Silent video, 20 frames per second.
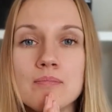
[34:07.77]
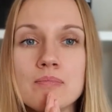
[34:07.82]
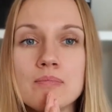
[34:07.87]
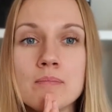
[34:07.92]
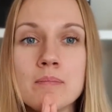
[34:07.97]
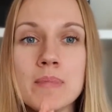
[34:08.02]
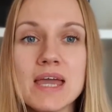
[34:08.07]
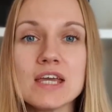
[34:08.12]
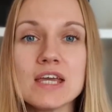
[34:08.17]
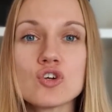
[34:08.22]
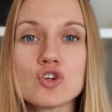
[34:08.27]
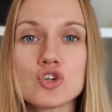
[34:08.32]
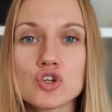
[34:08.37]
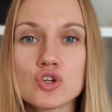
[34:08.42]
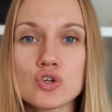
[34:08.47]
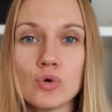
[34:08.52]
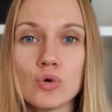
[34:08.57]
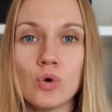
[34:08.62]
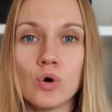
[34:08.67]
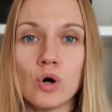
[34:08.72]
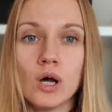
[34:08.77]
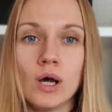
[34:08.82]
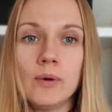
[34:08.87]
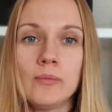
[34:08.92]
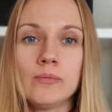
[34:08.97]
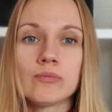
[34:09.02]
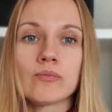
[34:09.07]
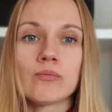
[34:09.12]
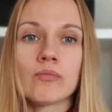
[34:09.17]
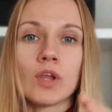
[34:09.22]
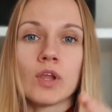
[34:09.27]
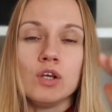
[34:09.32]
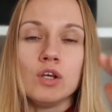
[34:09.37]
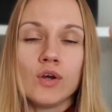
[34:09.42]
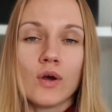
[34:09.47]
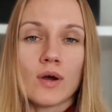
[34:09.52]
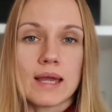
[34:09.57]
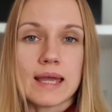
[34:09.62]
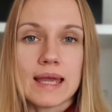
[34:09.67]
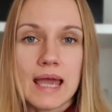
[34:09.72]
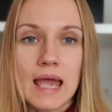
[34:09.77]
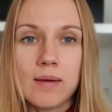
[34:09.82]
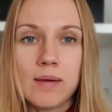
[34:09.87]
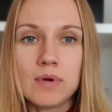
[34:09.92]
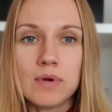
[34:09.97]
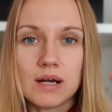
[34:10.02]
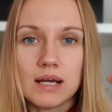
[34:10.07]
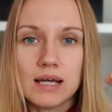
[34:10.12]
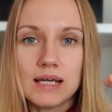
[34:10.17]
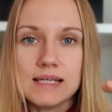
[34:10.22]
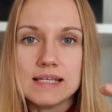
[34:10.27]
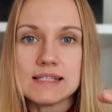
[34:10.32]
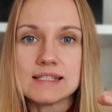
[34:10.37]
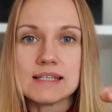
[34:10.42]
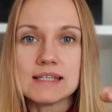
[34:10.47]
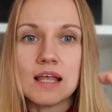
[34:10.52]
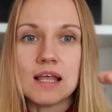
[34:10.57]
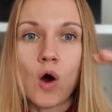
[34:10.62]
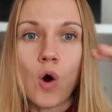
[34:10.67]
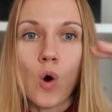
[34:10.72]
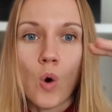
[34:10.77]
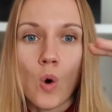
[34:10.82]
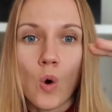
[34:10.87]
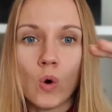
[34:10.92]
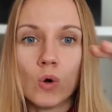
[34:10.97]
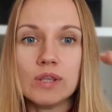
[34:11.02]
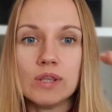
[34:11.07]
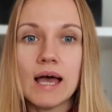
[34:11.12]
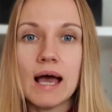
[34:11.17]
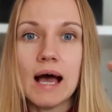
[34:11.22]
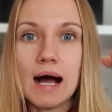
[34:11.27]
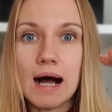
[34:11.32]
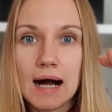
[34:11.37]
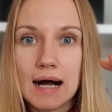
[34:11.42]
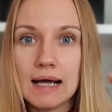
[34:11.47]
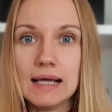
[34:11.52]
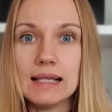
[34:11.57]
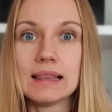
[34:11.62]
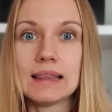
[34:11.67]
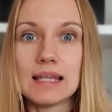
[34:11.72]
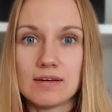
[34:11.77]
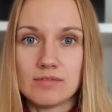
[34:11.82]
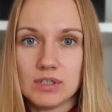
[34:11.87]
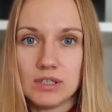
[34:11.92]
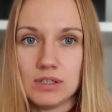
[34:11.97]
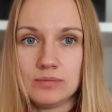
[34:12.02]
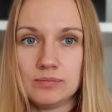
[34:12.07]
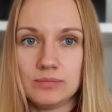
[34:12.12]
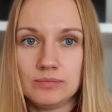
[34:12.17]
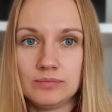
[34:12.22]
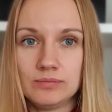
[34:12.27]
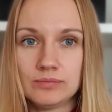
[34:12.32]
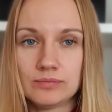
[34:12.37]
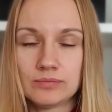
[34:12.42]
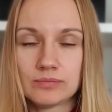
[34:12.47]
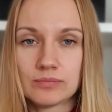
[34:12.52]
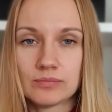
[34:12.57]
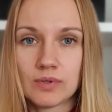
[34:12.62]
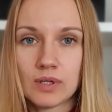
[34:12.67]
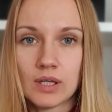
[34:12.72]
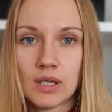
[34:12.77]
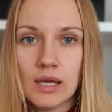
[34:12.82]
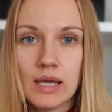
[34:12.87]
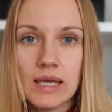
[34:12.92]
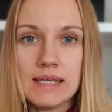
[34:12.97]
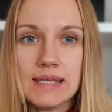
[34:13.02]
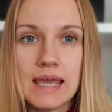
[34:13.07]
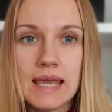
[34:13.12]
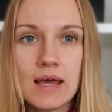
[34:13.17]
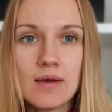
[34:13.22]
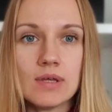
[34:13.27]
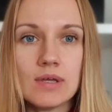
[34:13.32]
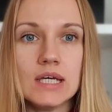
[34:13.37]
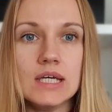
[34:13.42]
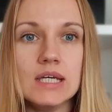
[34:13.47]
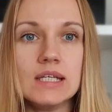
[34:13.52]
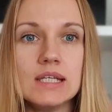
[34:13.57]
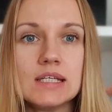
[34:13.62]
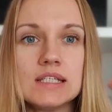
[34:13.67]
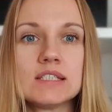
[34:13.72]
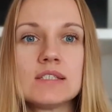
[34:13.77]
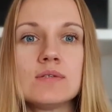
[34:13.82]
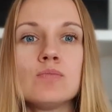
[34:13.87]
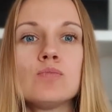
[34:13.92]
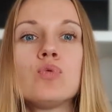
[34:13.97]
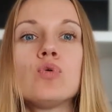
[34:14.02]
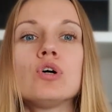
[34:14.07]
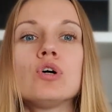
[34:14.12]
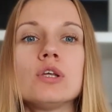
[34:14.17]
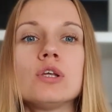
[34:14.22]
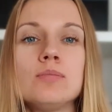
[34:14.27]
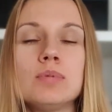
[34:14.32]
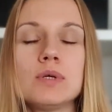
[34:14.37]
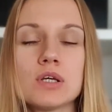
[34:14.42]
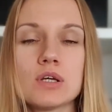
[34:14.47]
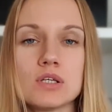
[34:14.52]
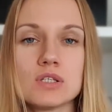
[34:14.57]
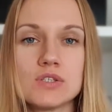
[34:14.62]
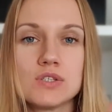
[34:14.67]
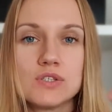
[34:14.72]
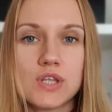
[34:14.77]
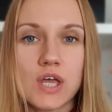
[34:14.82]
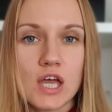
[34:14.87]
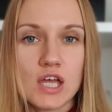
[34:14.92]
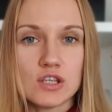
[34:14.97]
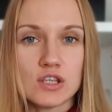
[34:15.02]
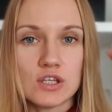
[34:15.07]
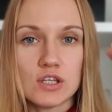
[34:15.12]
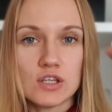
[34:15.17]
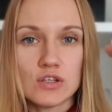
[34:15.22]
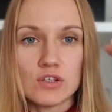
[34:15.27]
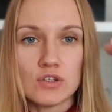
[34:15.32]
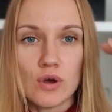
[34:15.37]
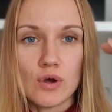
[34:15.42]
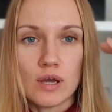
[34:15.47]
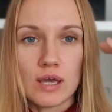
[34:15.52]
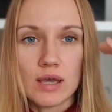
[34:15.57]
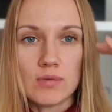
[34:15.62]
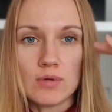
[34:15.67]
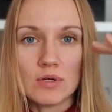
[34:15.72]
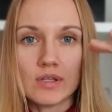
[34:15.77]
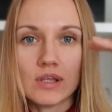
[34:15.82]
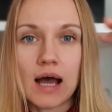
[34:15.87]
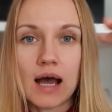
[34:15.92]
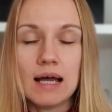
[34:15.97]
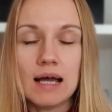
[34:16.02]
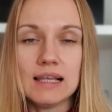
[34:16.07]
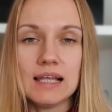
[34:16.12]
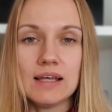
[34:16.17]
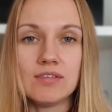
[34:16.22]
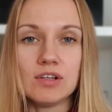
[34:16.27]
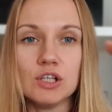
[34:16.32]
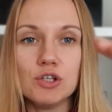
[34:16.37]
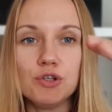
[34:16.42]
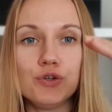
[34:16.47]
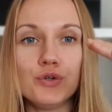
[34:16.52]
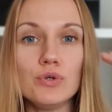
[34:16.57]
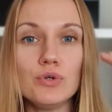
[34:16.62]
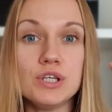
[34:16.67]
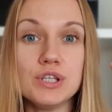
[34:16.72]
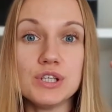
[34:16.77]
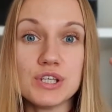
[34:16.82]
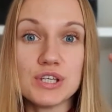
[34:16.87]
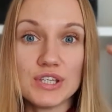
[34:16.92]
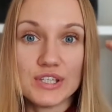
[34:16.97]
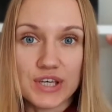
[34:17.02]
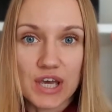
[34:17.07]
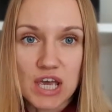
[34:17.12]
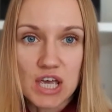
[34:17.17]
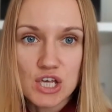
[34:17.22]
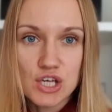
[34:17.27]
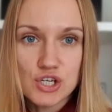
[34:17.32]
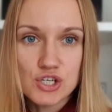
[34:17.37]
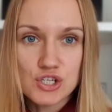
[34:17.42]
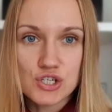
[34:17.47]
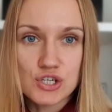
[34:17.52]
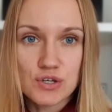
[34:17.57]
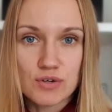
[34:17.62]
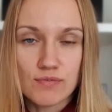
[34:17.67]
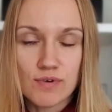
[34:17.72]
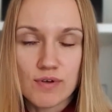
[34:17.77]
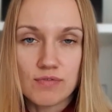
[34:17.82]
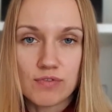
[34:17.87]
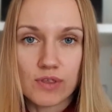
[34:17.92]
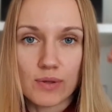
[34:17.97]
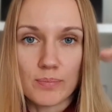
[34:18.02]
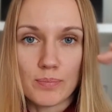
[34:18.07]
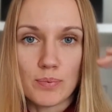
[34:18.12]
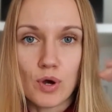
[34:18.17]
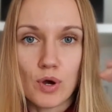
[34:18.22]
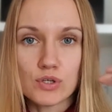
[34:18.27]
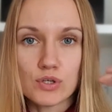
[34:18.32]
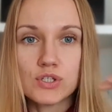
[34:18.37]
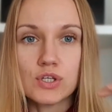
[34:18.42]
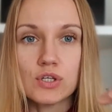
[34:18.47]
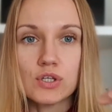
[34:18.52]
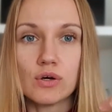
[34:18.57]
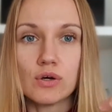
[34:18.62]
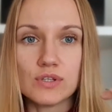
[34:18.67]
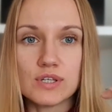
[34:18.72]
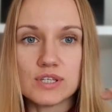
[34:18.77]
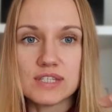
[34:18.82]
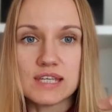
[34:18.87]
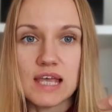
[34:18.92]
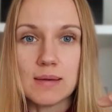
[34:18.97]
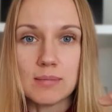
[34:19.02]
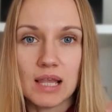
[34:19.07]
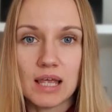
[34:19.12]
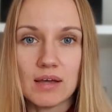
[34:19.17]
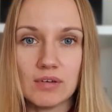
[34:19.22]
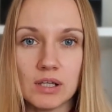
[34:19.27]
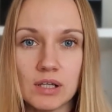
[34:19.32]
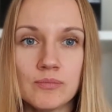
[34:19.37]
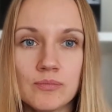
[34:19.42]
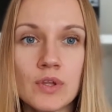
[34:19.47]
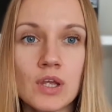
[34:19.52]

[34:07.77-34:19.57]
Make sure your camera is on the eye level. Yeah, it is important, because then your camera and eye level, you engage with the person on the same level.